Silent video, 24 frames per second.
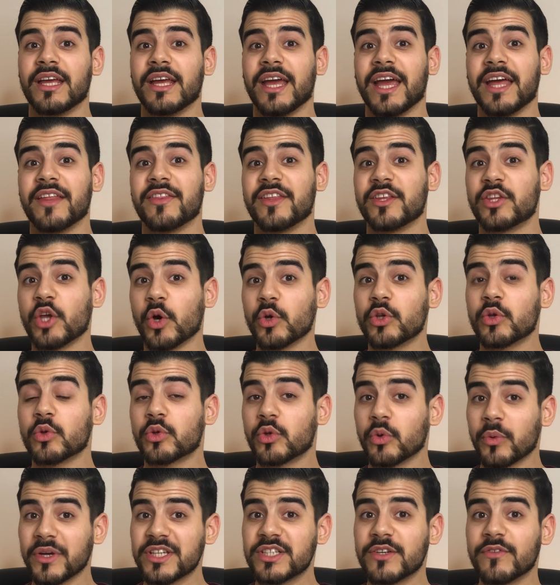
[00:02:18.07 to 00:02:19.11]
And the total
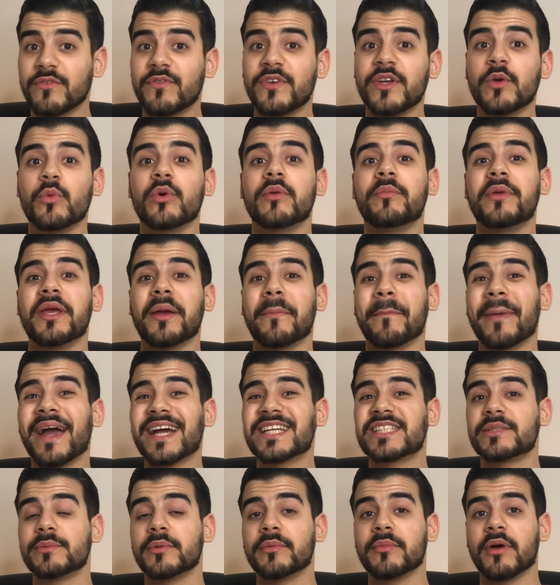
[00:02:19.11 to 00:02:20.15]
tuition fee would be a
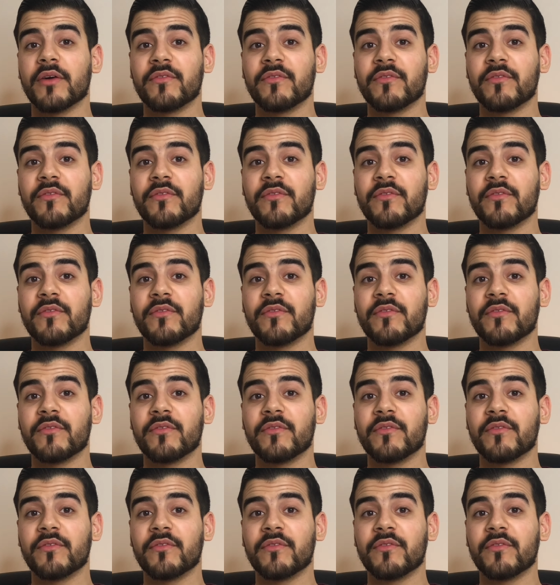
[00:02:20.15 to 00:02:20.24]
maximum